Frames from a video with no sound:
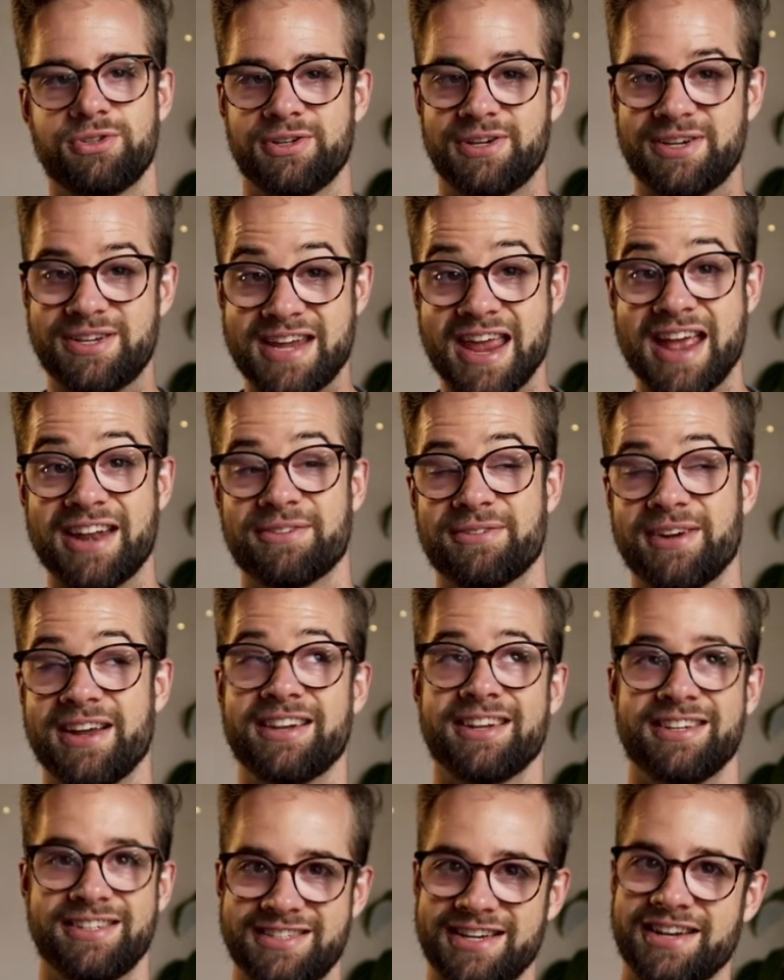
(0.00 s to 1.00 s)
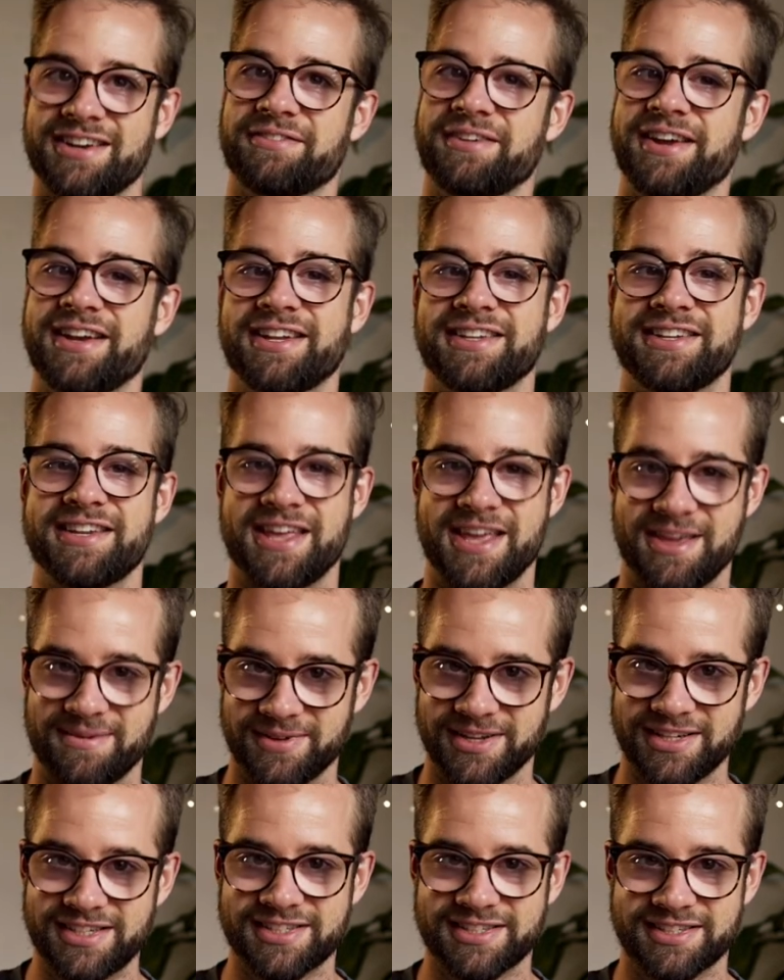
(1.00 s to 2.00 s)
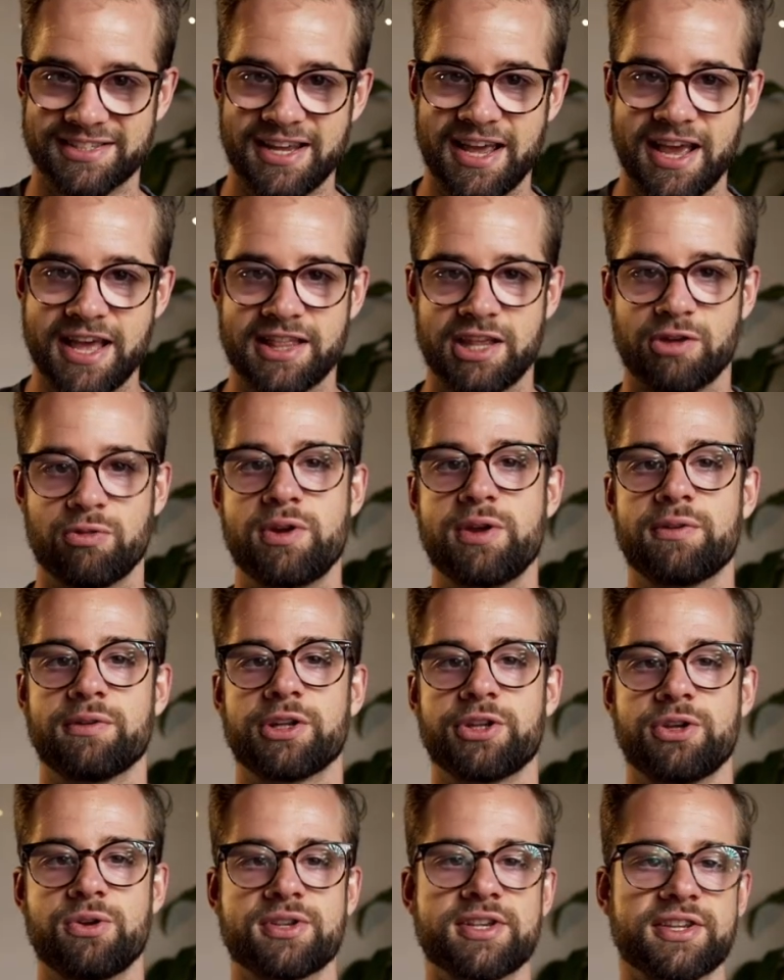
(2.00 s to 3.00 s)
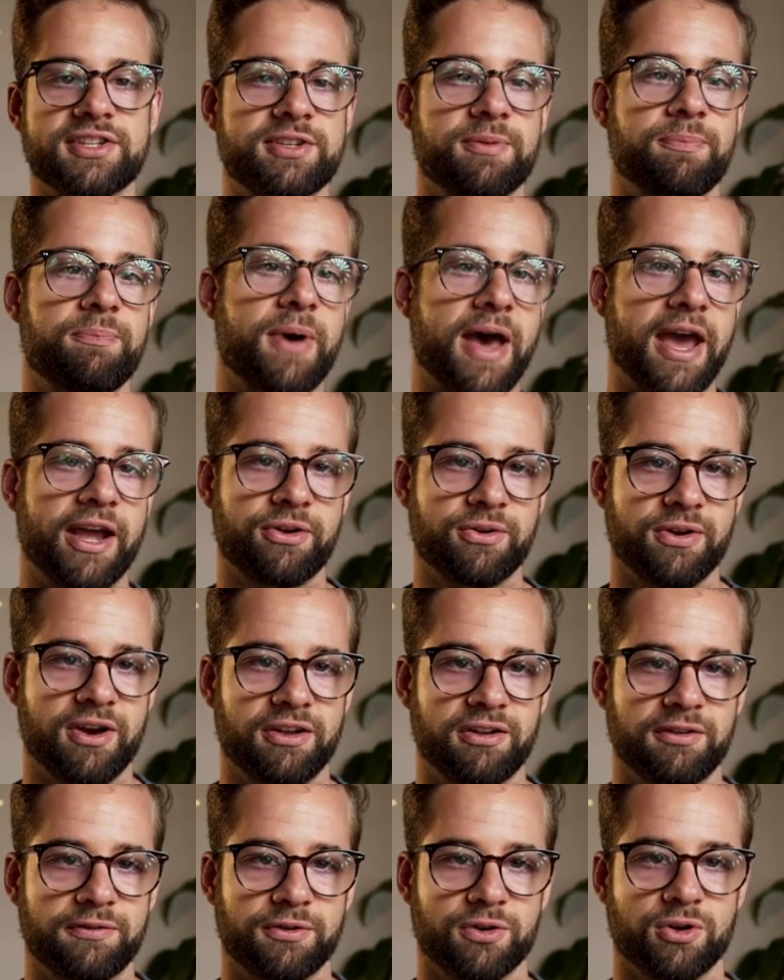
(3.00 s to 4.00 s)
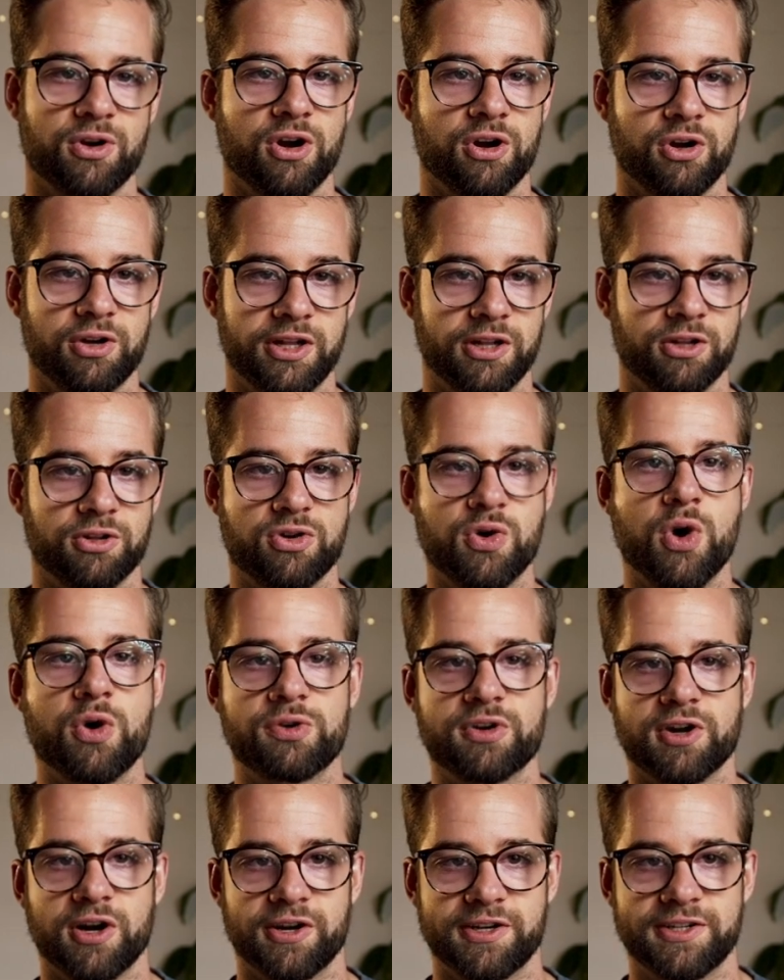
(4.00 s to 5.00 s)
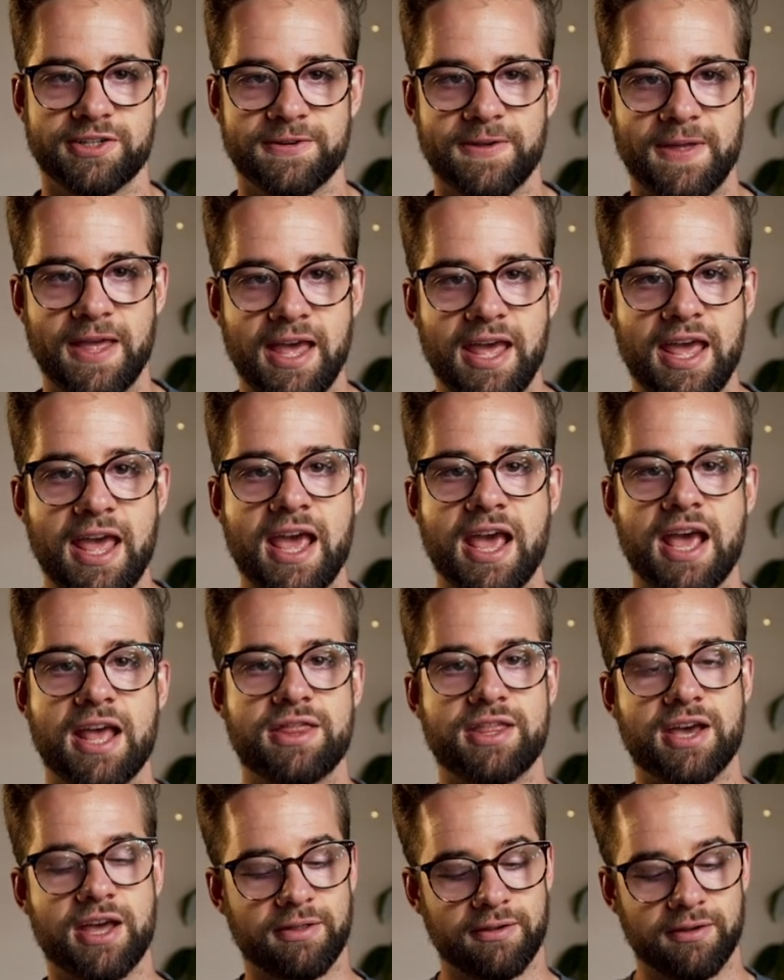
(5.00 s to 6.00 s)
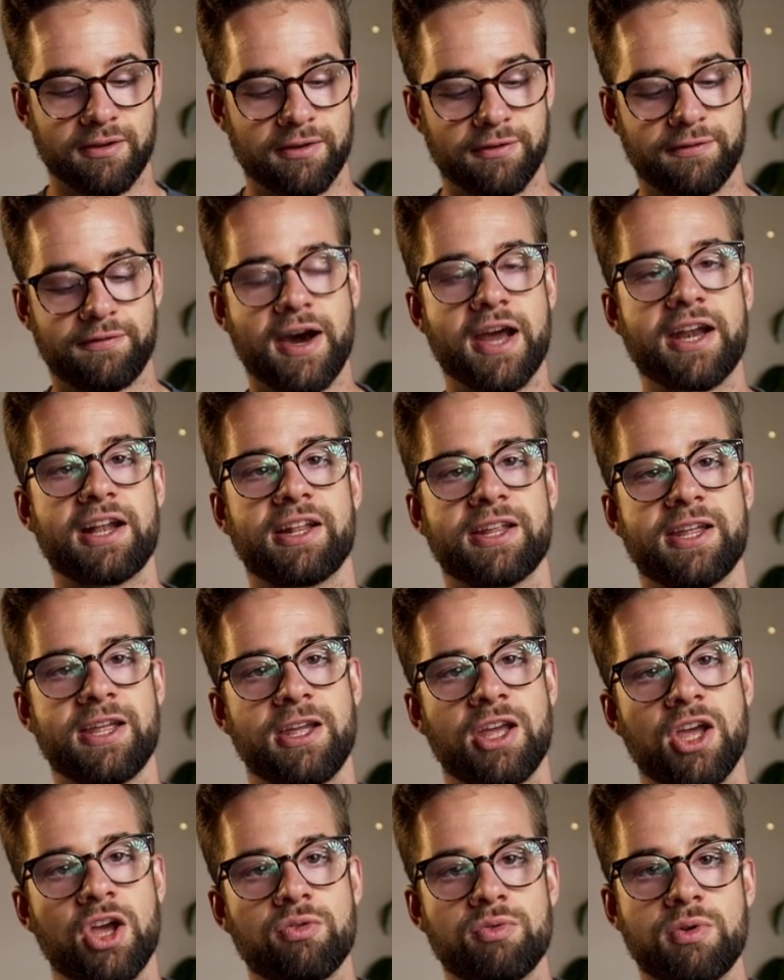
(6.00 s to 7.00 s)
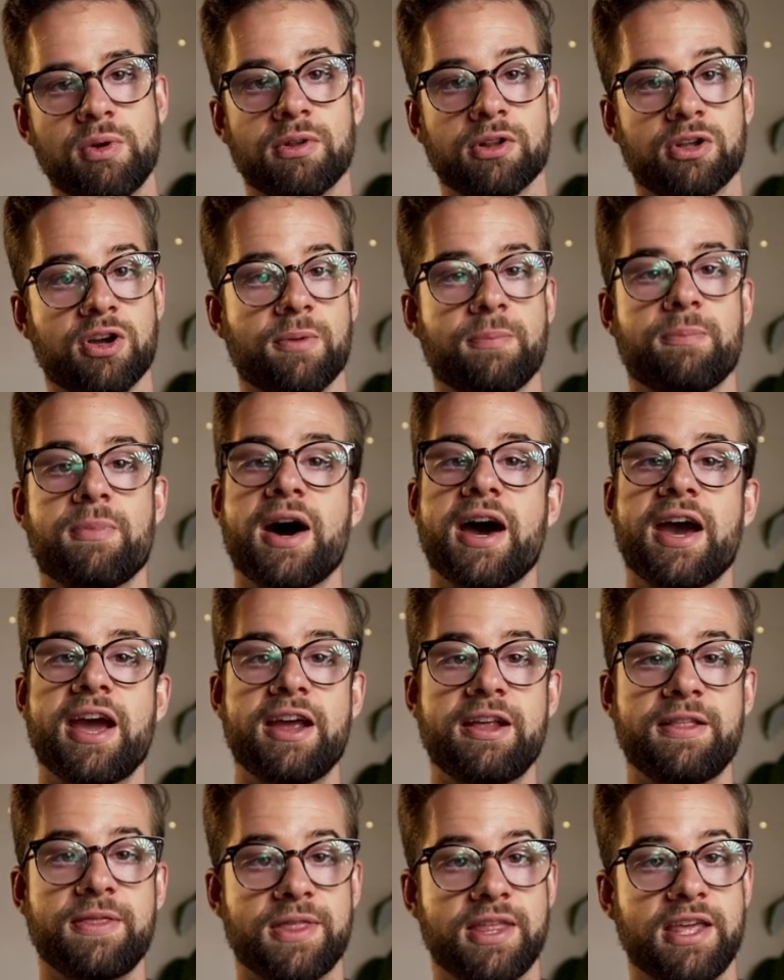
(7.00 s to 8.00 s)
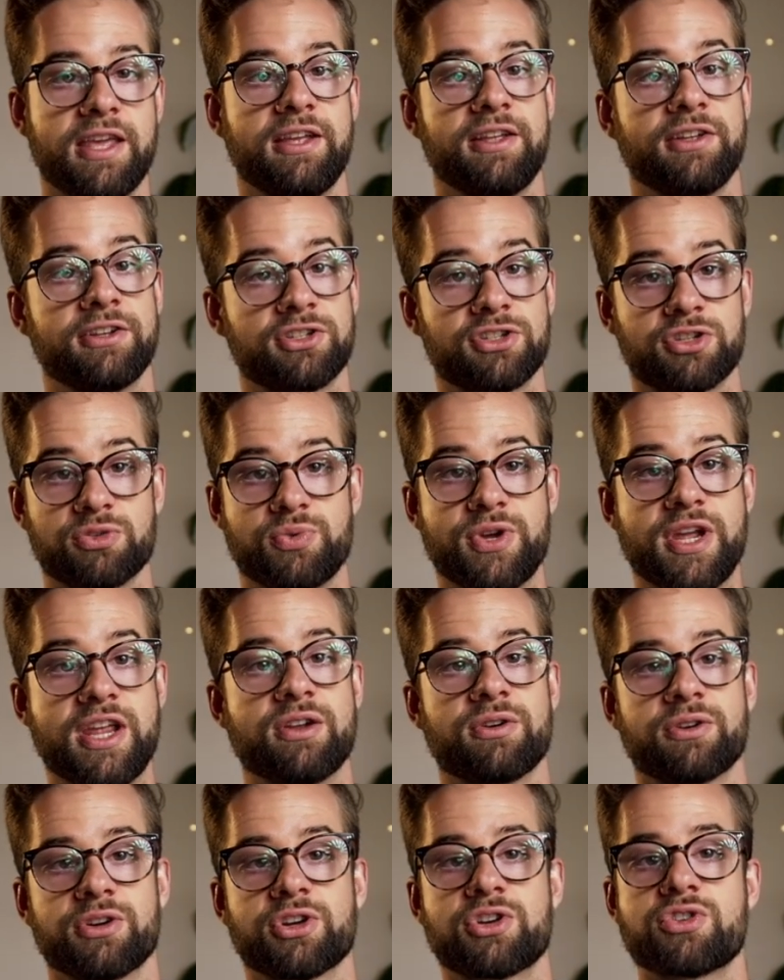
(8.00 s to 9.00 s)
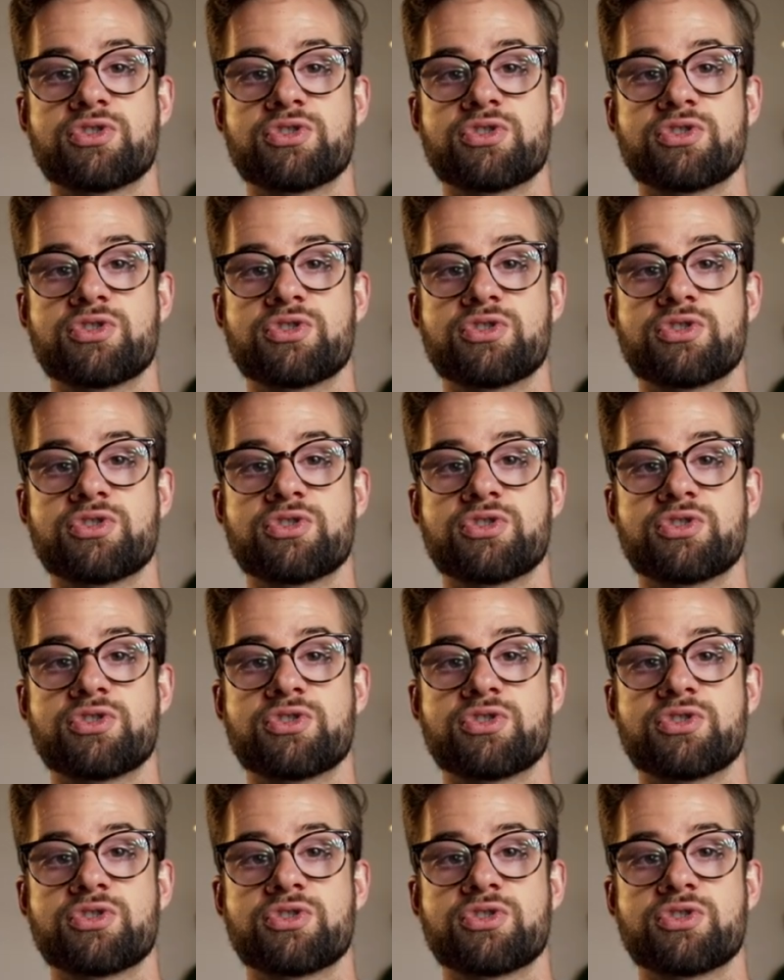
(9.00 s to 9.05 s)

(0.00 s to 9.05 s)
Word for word: generate a generated image that we will use as the background for our little quote card. And then finally, we will combine the tweet or the